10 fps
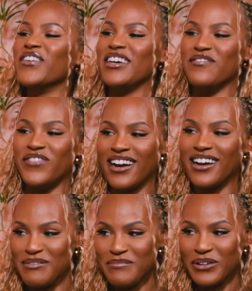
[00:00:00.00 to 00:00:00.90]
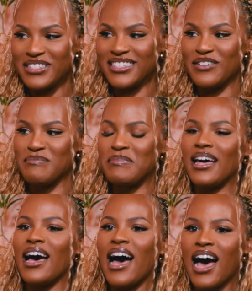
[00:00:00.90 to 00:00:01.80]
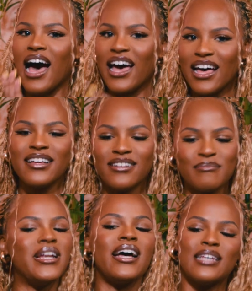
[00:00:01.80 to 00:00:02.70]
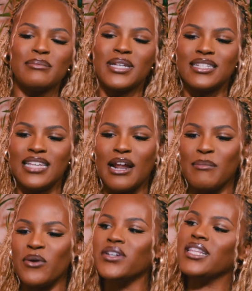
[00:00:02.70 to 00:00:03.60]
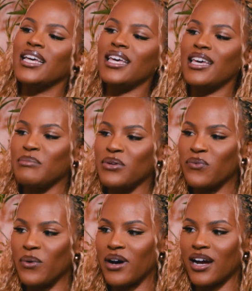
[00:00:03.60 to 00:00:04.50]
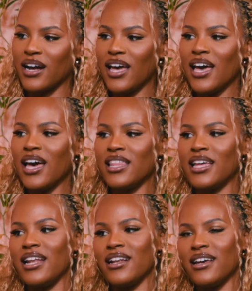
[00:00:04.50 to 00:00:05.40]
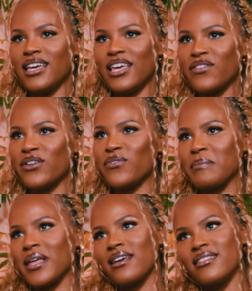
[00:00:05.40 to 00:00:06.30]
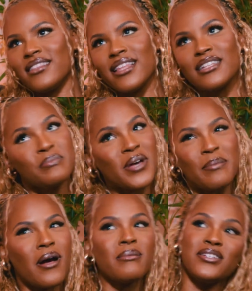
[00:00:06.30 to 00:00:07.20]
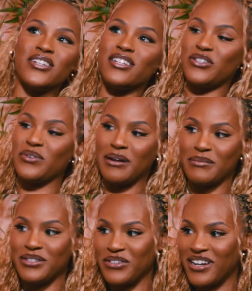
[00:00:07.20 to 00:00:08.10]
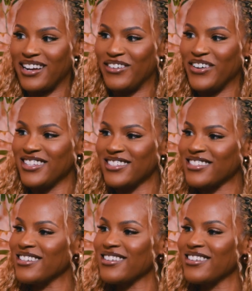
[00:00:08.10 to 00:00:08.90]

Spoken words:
am very impulsive, but 9 times out of 10, I'm overthinking it before. And then even if I'm like, I probably shouldn't do it, I'm gonna do it anyways.